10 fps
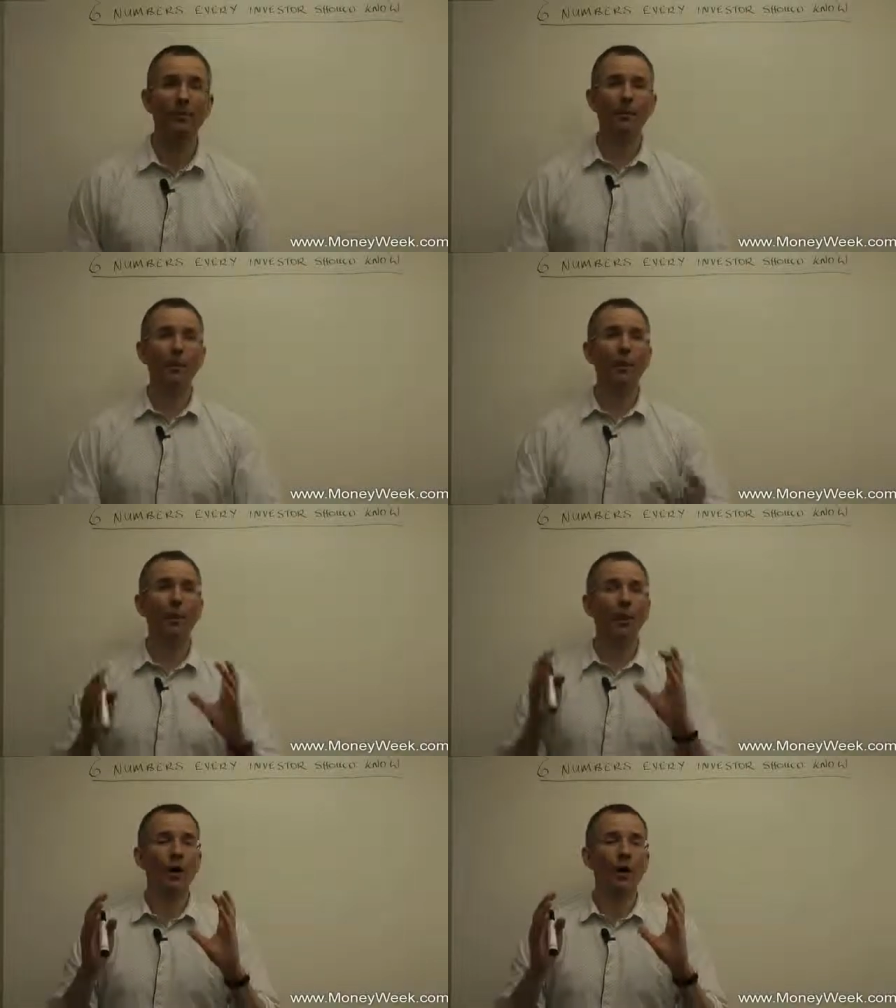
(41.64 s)

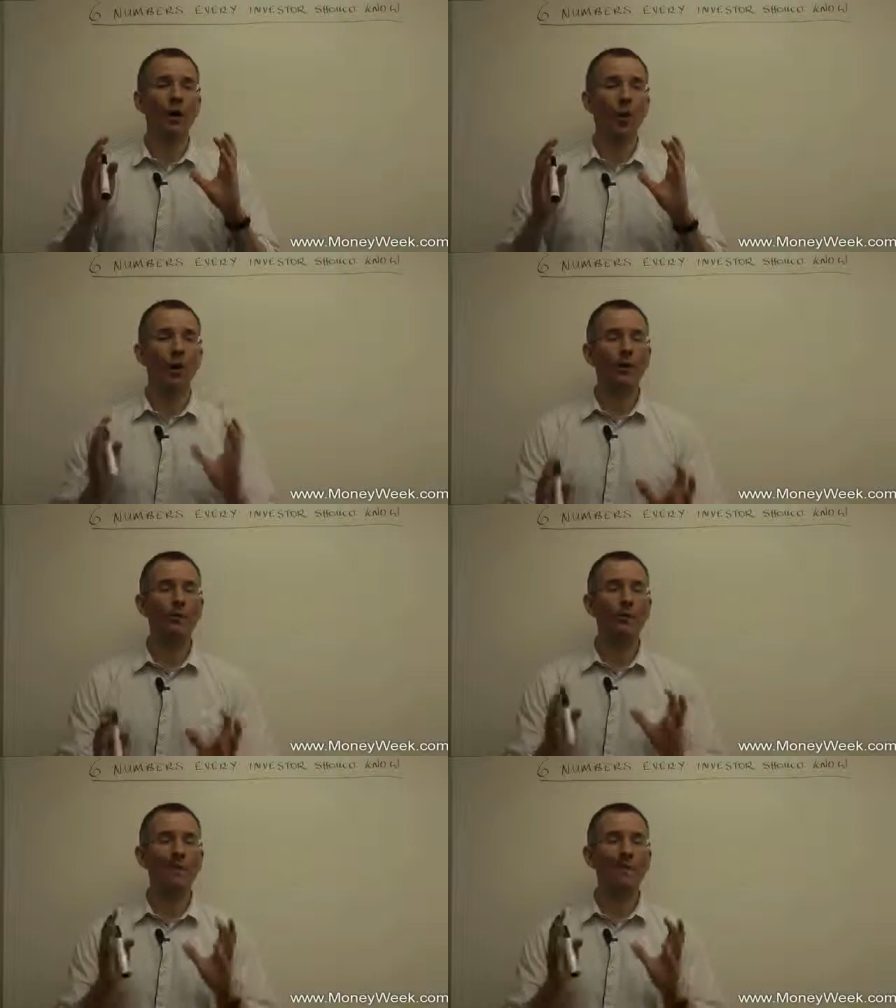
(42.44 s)
So what
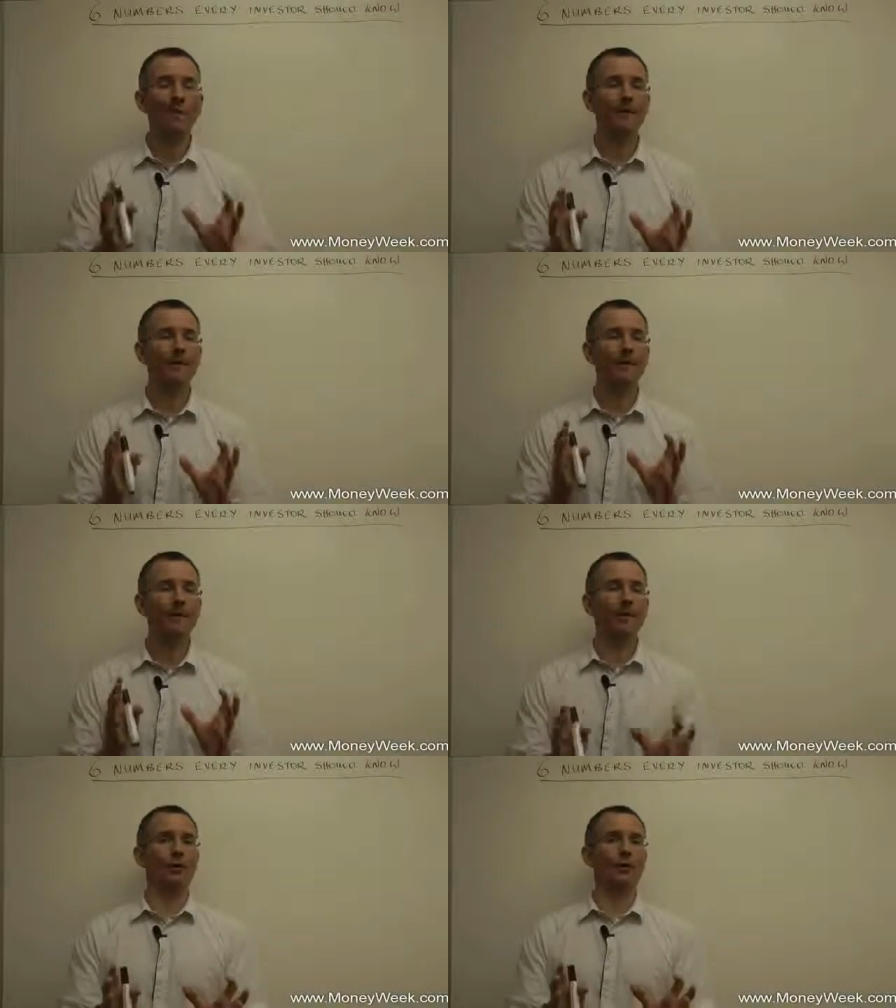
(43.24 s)
do investors
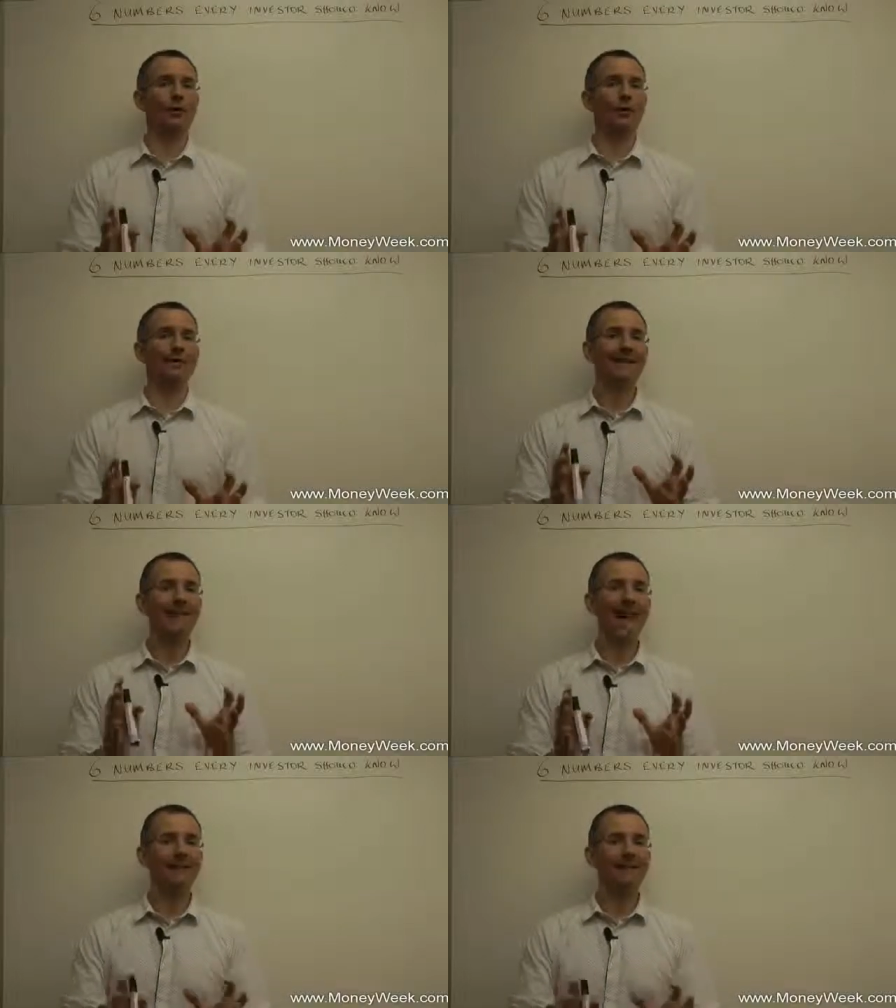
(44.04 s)
do to
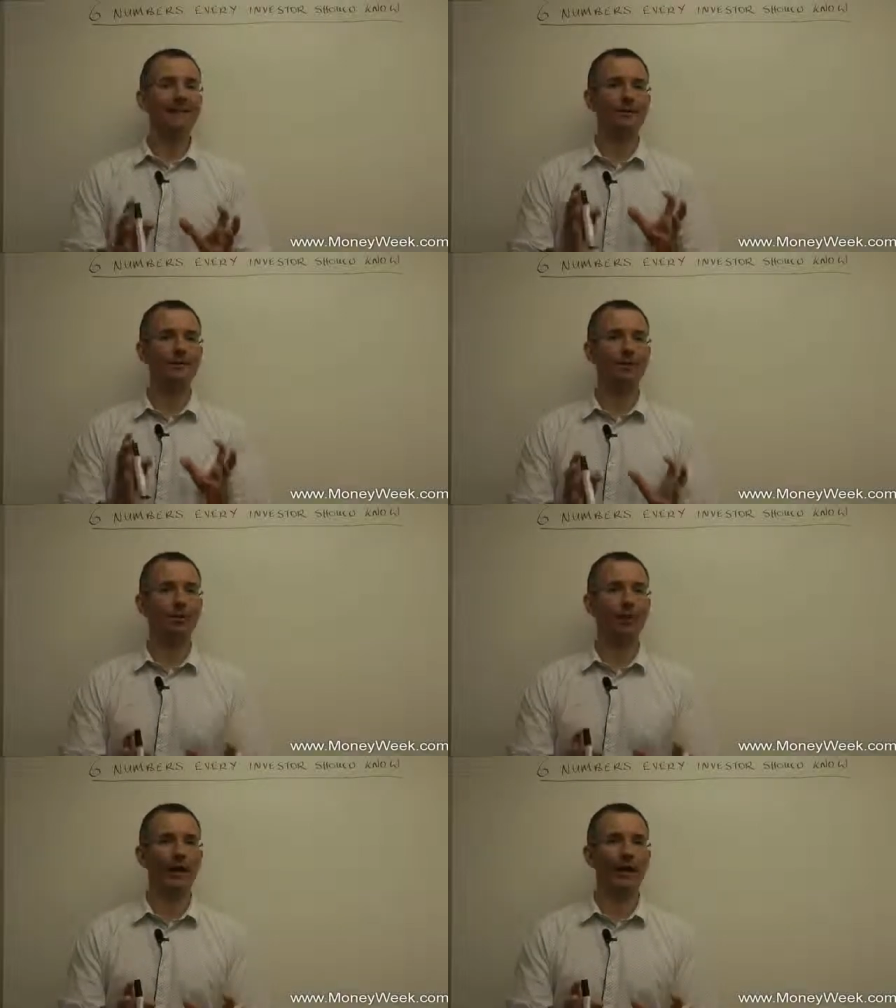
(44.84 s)
test the
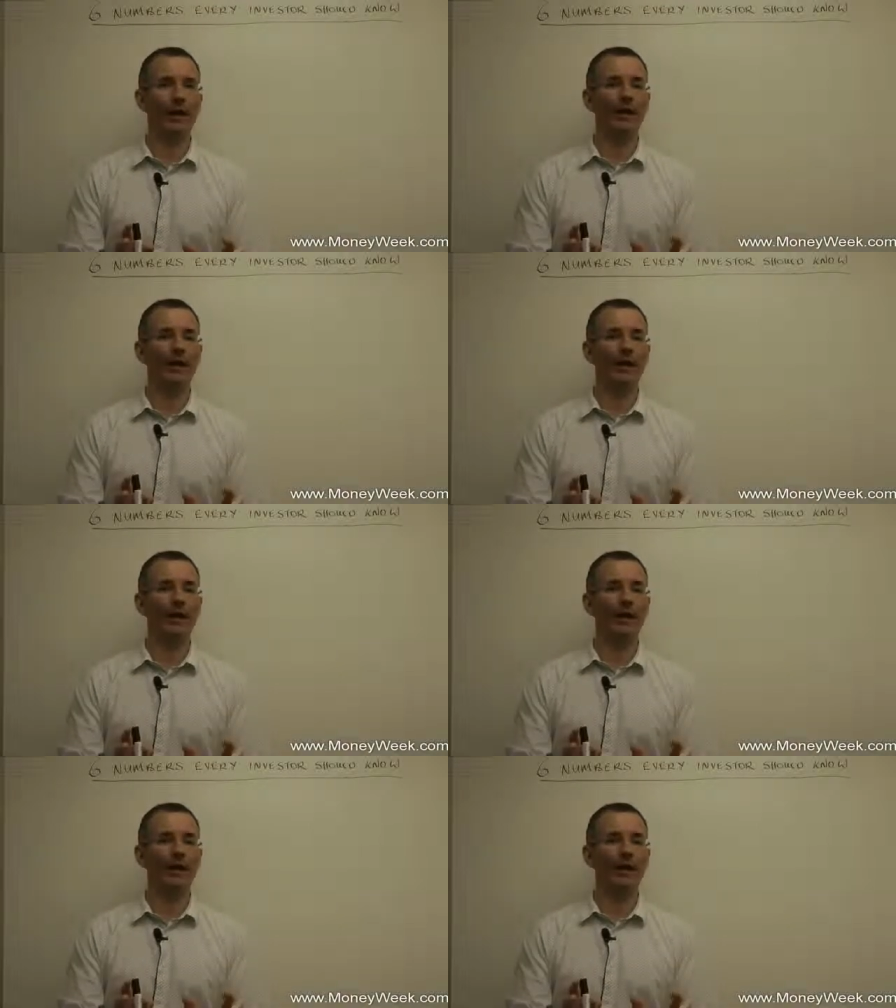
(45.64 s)
story?